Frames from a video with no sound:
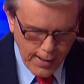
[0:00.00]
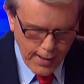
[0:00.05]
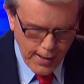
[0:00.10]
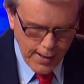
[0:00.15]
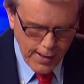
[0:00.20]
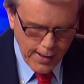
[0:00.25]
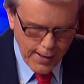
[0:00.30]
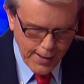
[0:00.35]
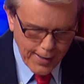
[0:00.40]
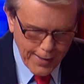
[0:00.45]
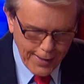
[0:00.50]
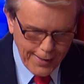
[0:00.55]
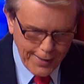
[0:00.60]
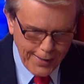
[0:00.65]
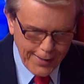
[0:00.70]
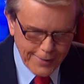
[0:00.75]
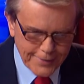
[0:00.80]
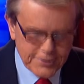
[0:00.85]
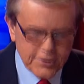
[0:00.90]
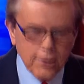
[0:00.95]
Uh,
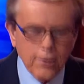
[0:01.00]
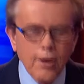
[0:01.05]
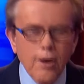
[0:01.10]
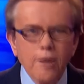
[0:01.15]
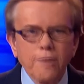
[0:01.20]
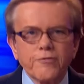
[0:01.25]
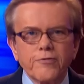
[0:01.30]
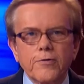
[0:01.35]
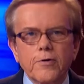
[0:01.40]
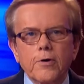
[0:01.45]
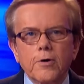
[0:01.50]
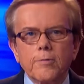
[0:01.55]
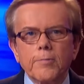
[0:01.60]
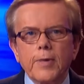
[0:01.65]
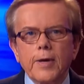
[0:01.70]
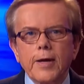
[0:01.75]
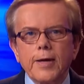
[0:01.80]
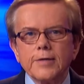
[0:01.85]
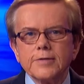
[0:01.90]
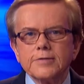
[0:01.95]
his law
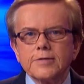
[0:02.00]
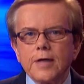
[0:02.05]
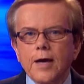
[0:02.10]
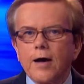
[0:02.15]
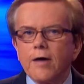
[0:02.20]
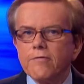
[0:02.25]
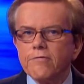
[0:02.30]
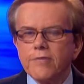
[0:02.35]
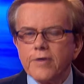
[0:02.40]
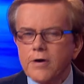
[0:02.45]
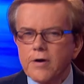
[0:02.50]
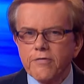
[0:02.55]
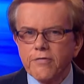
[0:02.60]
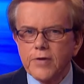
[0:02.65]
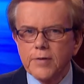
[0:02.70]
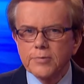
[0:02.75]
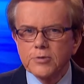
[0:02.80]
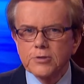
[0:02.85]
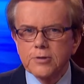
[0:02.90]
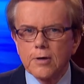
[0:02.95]
firm is a very
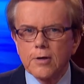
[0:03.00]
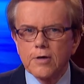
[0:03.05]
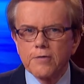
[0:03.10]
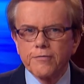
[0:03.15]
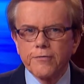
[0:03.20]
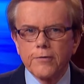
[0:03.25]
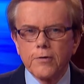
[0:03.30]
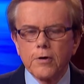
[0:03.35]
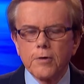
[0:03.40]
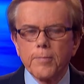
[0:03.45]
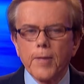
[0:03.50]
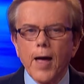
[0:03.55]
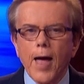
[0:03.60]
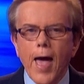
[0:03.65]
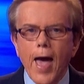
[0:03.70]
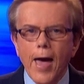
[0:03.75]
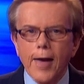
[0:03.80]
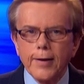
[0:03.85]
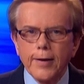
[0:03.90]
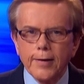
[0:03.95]
famous law firm,
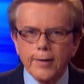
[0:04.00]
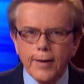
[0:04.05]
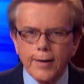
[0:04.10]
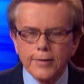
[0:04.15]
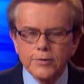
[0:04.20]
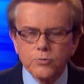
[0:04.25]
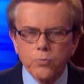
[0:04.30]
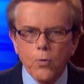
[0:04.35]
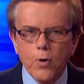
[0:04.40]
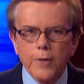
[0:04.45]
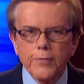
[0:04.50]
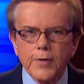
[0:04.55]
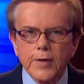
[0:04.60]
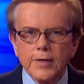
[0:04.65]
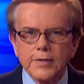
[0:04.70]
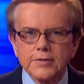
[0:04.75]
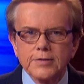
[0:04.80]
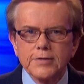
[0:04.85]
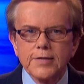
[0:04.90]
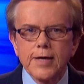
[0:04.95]
and it is one
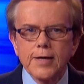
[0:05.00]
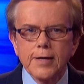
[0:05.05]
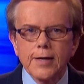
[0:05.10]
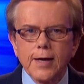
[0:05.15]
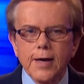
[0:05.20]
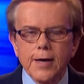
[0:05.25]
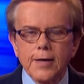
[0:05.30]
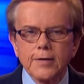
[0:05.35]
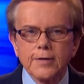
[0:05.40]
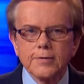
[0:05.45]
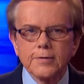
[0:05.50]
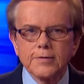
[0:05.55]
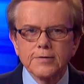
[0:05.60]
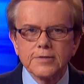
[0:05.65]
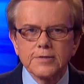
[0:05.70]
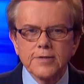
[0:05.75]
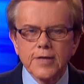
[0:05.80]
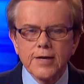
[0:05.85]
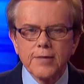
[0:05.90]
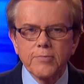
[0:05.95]
that is dedicated to the
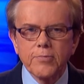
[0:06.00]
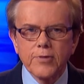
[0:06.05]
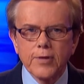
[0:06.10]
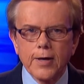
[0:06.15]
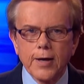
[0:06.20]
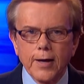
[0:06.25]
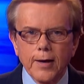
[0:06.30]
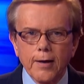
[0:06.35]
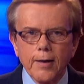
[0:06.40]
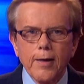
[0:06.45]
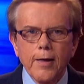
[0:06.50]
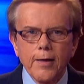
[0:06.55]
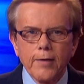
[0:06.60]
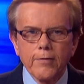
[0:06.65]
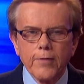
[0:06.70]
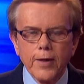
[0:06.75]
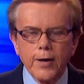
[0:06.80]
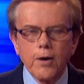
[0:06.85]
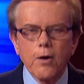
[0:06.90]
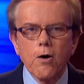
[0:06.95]
same thing.
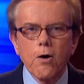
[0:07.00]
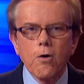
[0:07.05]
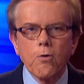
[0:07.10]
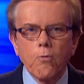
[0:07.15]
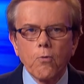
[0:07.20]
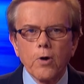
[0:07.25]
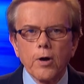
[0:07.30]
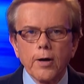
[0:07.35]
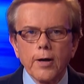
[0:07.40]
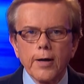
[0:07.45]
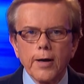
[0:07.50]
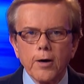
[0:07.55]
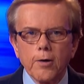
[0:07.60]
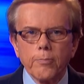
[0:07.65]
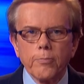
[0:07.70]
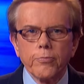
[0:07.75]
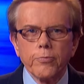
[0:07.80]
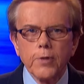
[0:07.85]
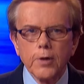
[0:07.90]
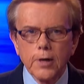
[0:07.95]
They all want to
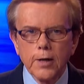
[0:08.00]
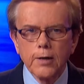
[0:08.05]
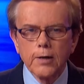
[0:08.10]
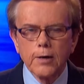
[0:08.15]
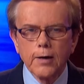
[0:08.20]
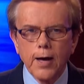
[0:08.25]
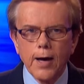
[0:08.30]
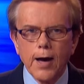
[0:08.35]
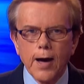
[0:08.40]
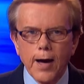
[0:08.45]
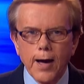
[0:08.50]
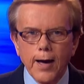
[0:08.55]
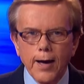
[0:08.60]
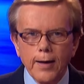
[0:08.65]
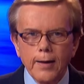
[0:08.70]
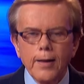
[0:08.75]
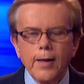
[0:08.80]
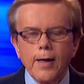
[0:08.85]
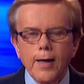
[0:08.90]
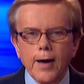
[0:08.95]
help the little
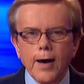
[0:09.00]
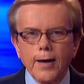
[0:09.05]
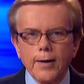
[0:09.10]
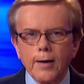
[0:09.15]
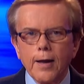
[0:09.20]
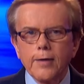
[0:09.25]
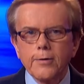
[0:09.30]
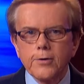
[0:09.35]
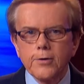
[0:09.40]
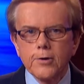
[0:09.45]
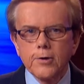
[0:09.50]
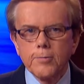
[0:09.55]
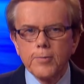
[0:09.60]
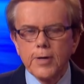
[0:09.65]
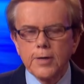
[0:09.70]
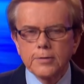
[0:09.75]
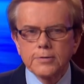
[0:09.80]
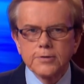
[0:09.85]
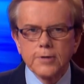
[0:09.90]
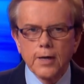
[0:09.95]
guy. I'd like you to
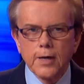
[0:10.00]
meet